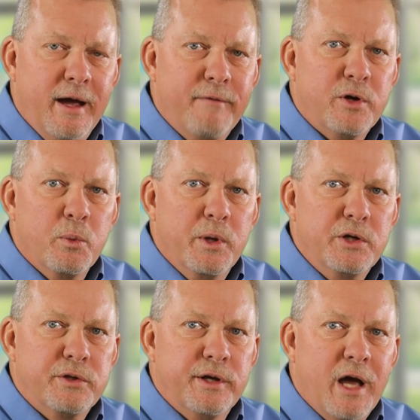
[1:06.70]
after
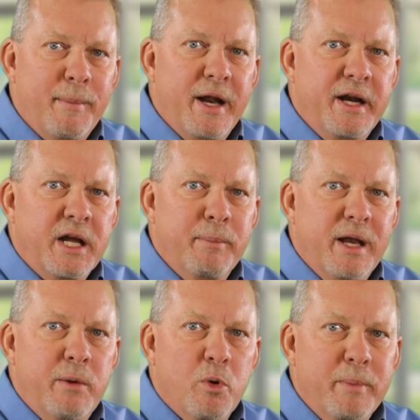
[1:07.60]
which the nominating
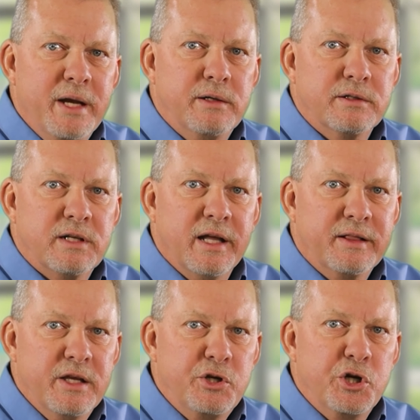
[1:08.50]
committee will meet to
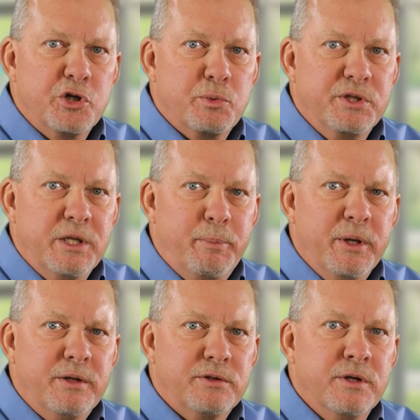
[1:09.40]
select this year's
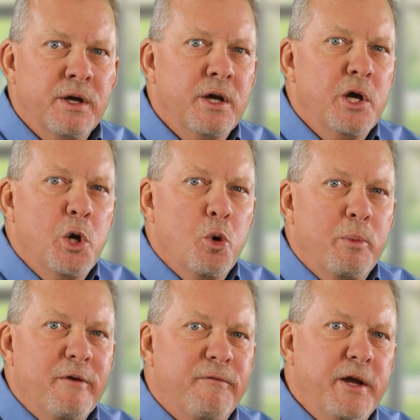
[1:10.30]
recipients who will
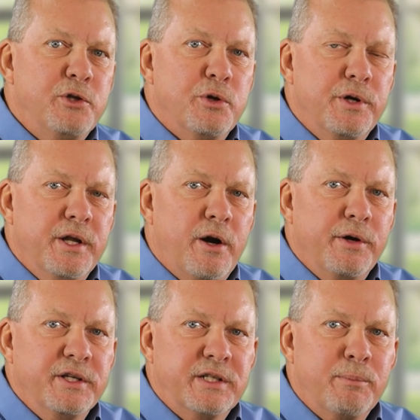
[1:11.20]
be featured in our
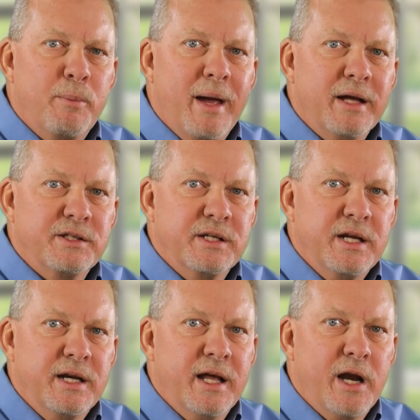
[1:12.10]
December
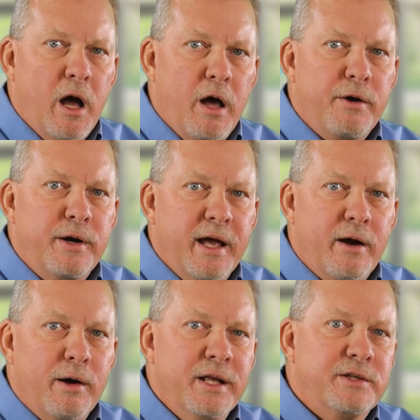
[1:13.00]
magazine and honored at
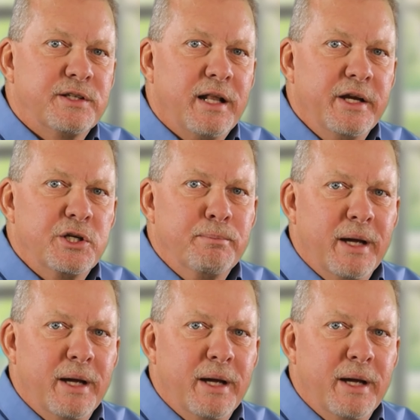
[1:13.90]
our installation